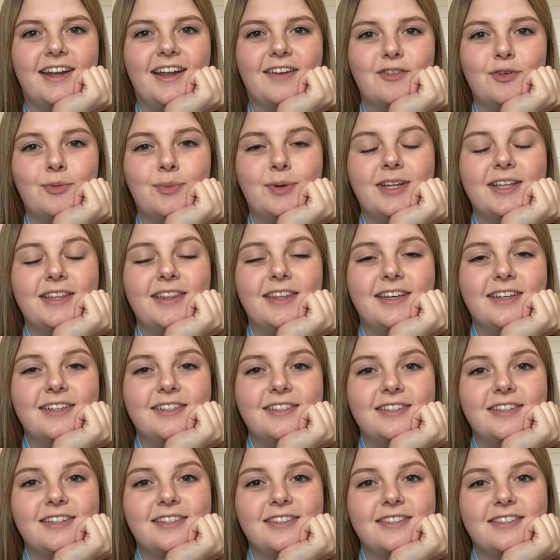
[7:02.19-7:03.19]
everybody
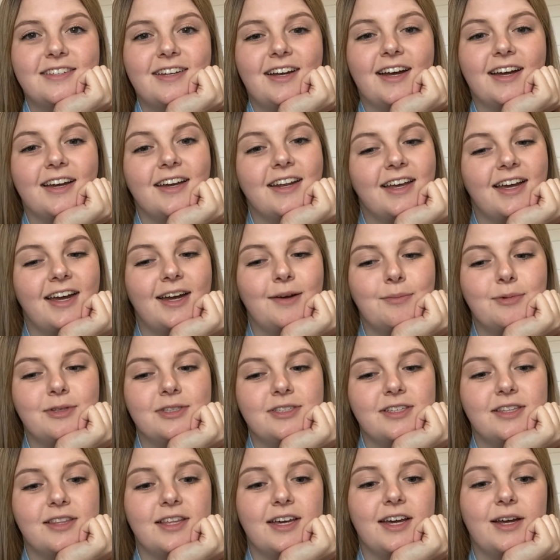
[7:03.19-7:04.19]
thinks is not going to happen
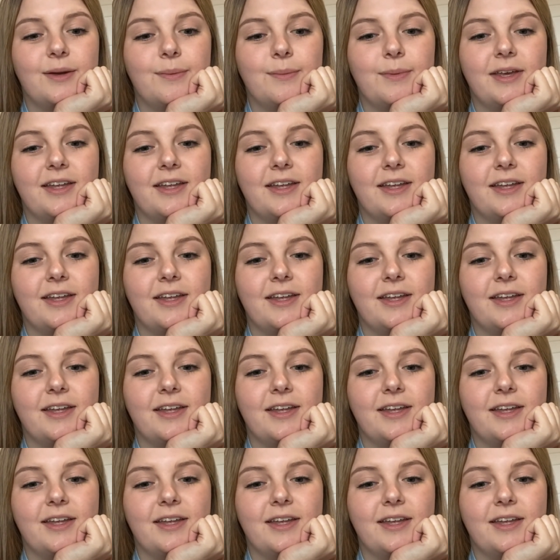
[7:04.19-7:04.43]
to them,